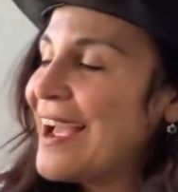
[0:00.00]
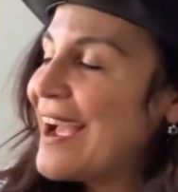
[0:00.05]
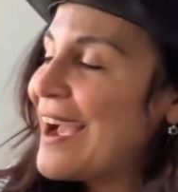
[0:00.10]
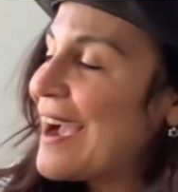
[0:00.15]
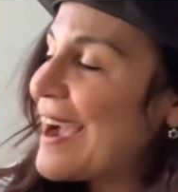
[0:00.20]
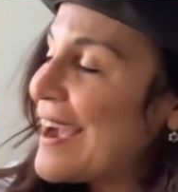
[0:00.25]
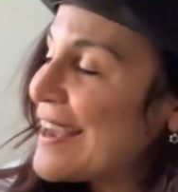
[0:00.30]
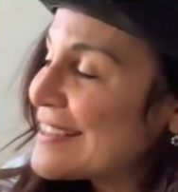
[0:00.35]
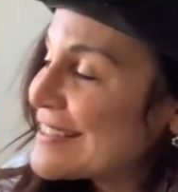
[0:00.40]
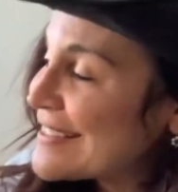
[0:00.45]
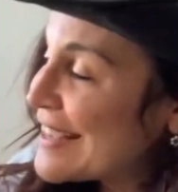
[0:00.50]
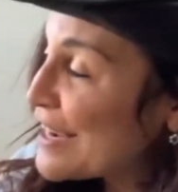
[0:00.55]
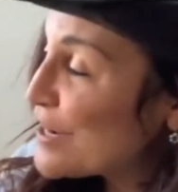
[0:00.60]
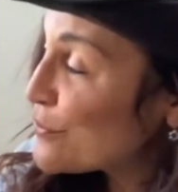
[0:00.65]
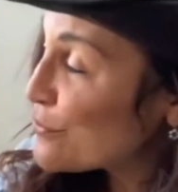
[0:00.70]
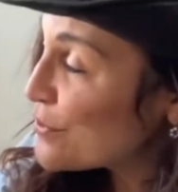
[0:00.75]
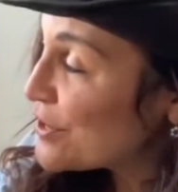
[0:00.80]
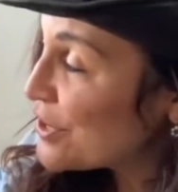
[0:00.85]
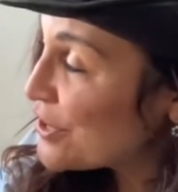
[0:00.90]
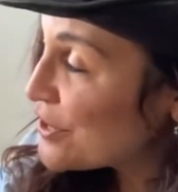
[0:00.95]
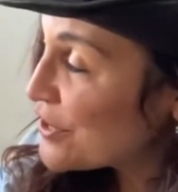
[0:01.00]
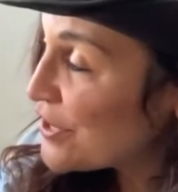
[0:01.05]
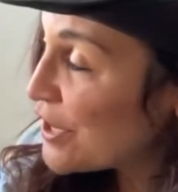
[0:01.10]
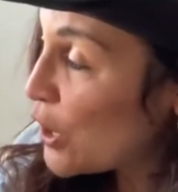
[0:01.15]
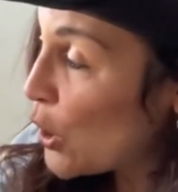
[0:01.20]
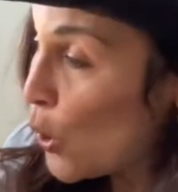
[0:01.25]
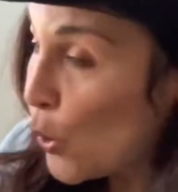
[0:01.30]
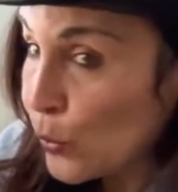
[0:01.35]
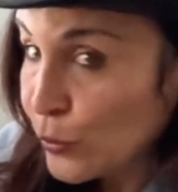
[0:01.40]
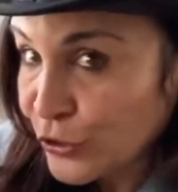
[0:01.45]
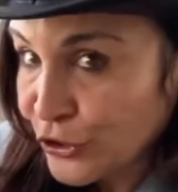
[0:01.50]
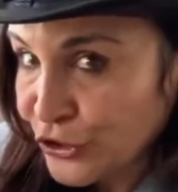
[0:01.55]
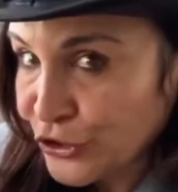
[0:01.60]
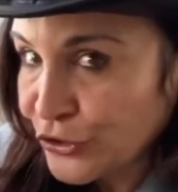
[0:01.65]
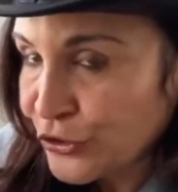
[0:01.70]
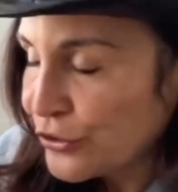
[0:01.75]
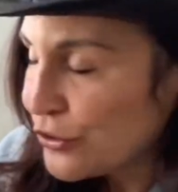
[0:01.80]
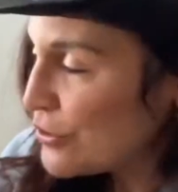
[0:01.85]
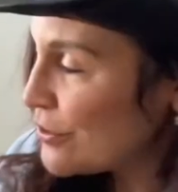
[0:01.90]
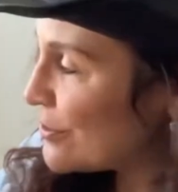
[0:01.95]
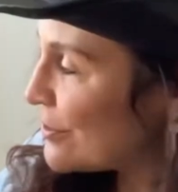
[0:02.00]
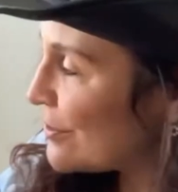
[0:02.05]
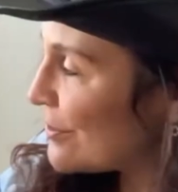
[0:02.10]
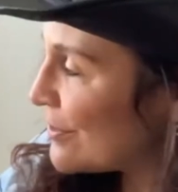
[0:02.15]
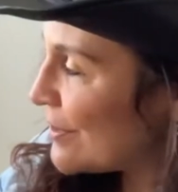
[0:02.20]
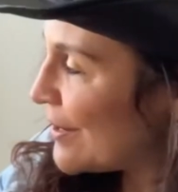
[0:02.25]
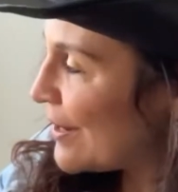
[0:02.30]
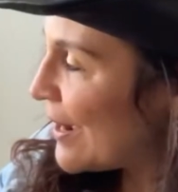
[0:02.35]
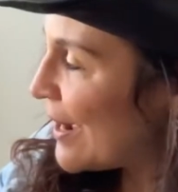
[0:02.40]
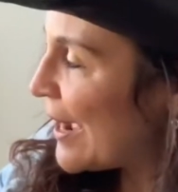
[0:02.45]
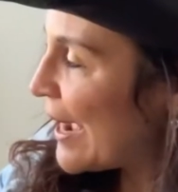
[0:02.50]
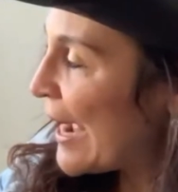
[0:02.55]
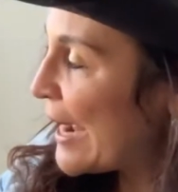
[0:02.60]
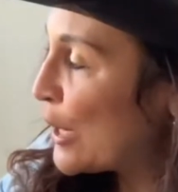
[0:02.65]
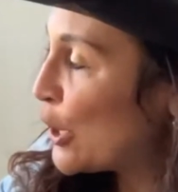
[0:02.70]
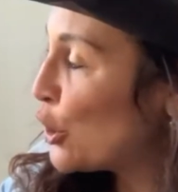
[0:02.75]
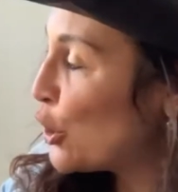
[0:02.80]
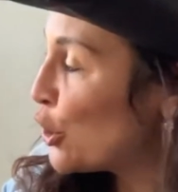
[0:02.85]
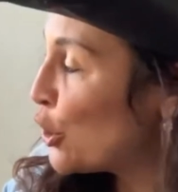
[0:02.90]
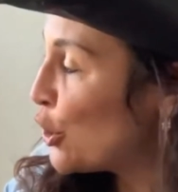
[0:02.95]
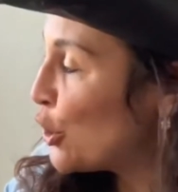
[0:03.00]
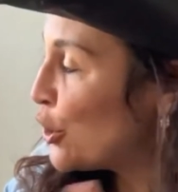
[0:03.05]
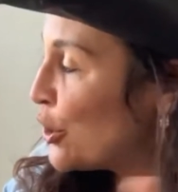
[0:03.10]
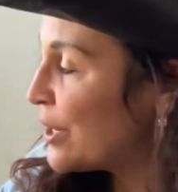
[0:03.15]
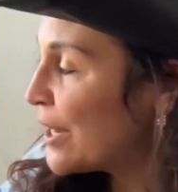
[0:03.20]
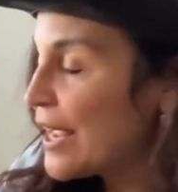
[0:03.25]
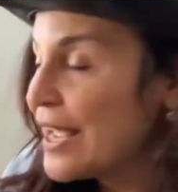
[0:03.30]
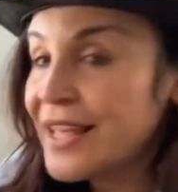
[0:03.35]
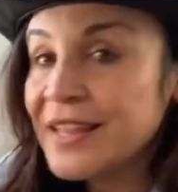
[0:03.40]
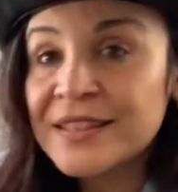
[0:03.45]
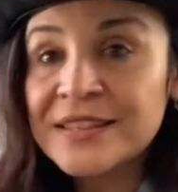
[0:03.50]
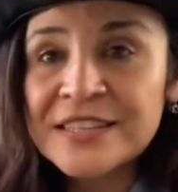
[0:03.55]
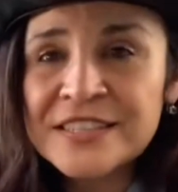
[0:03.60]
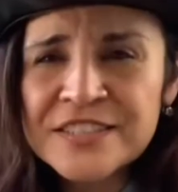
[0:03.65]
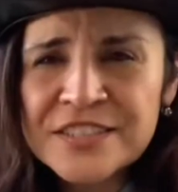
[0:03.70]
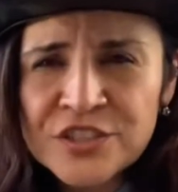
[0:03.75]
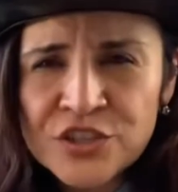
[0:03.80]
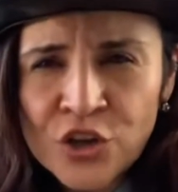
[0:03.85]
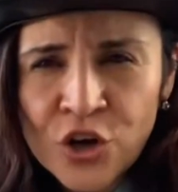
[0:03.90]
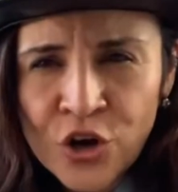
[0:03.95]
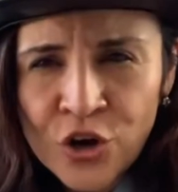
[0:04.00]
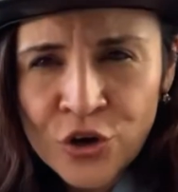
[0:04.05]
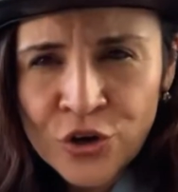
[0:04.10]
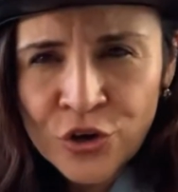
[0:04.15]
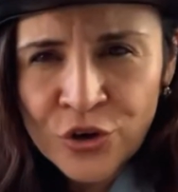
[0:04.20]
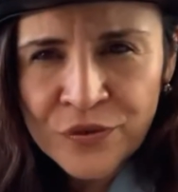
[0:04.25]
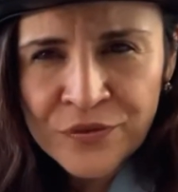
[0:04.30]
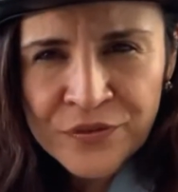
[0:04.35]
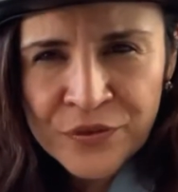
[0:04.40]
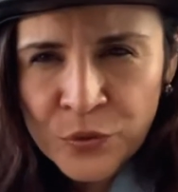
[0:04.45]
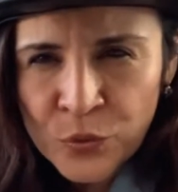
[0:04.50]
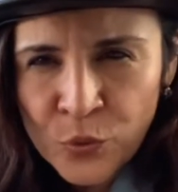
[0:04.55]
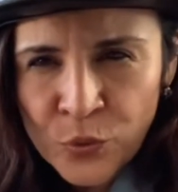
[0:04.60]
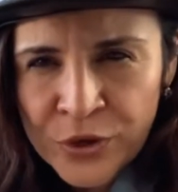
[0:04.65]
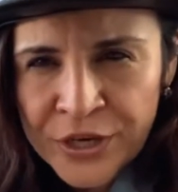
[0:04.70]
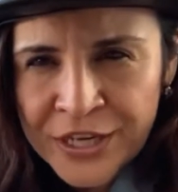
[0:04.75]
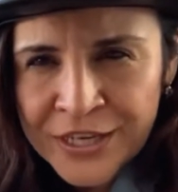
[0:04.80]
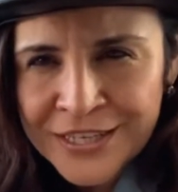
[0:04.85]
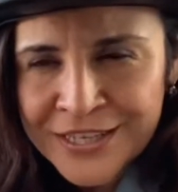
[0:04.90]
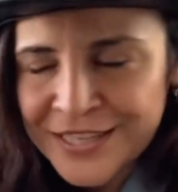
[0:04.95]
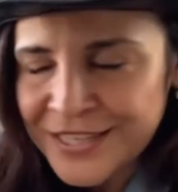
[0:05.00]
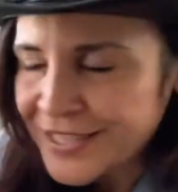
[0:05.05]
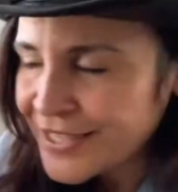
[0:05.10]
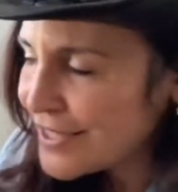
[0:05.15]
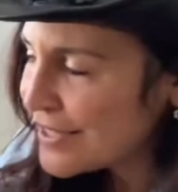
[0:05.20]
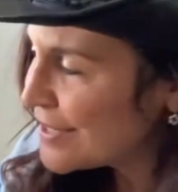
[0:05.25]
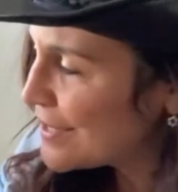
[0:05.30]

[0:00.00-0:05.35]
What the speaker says: As I reached the ocean, I heard the song of the wind.